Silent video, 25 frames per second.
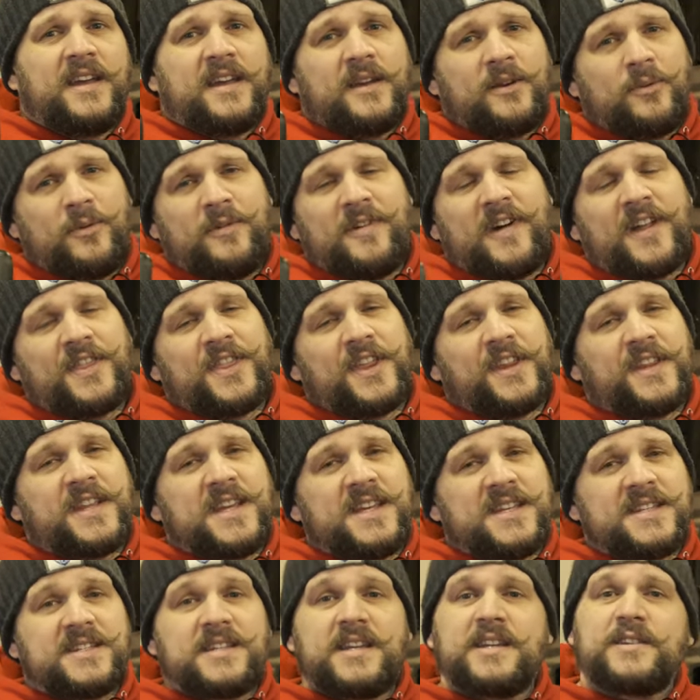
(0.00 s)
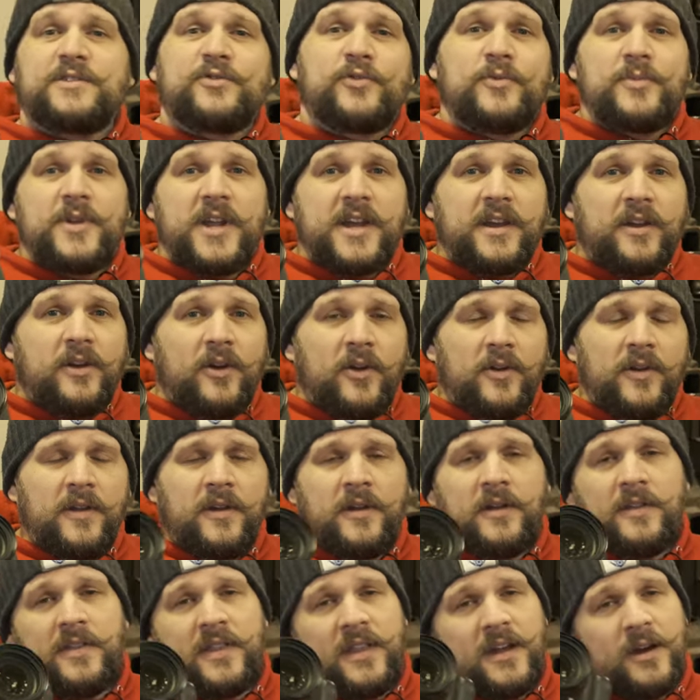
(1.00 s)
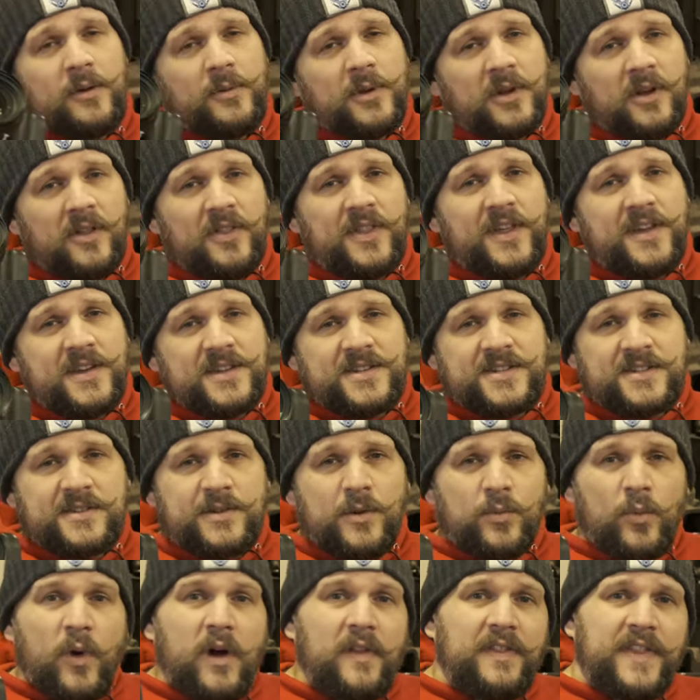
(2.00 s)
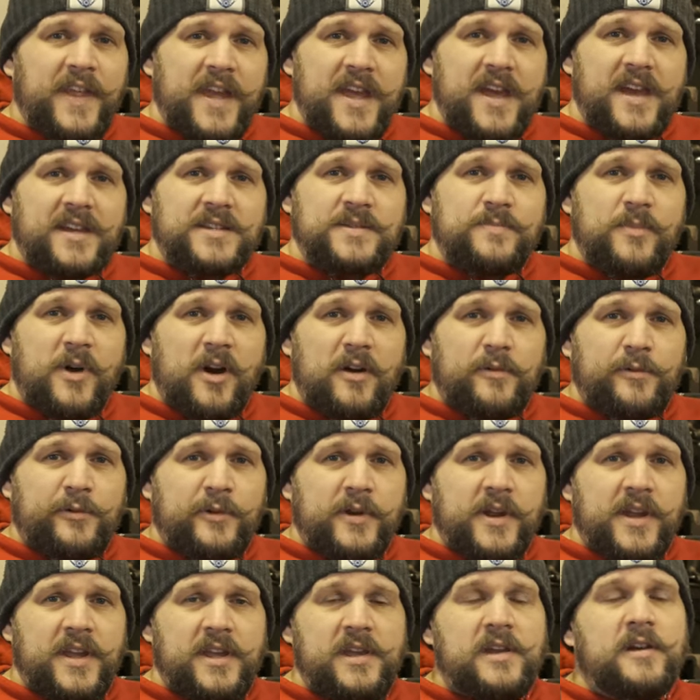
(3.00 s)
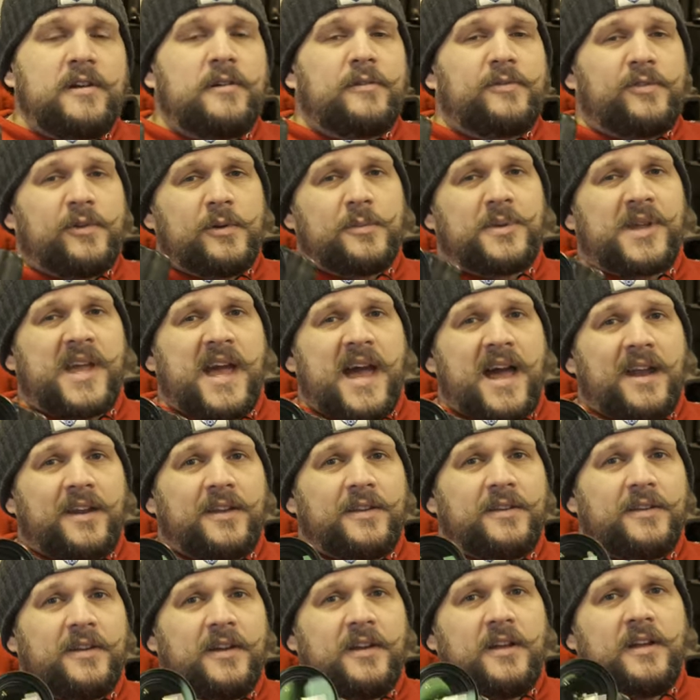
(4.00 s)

We've had the D six from Nikon, now we've got this, the one D X Mark three from Canon.